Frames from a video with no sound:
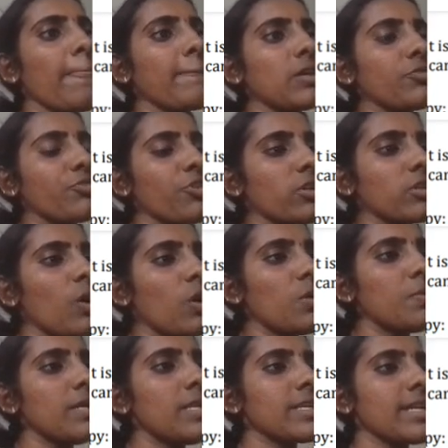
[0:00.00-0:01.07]
Now, for
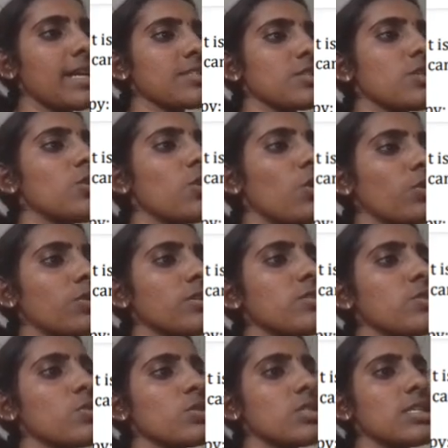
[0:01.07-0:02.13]
gallbladder cancer,
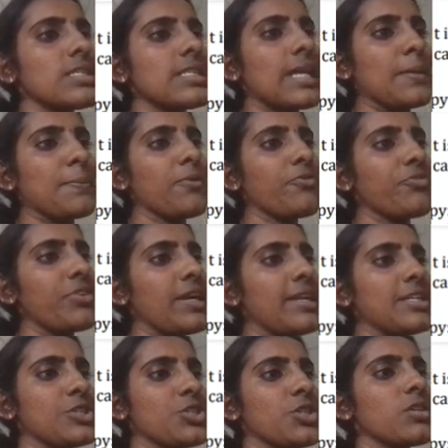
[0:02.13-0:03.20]
doctors use a type of
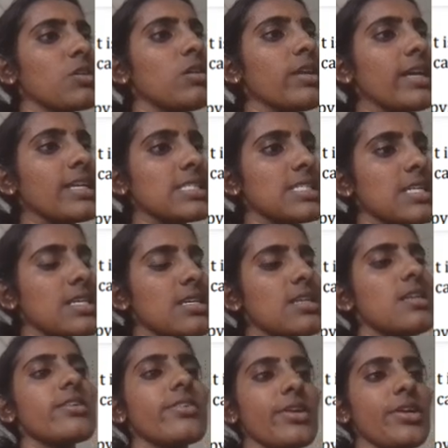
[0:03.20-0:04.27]
radiation called
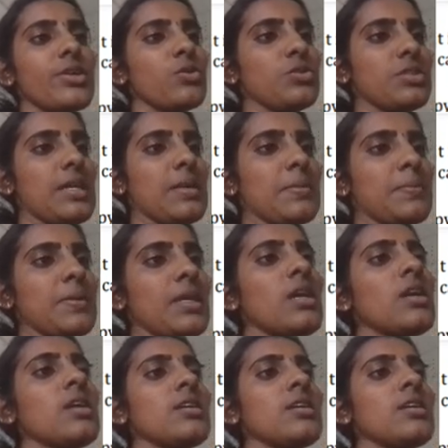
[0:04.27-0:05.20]
external radiotherapy.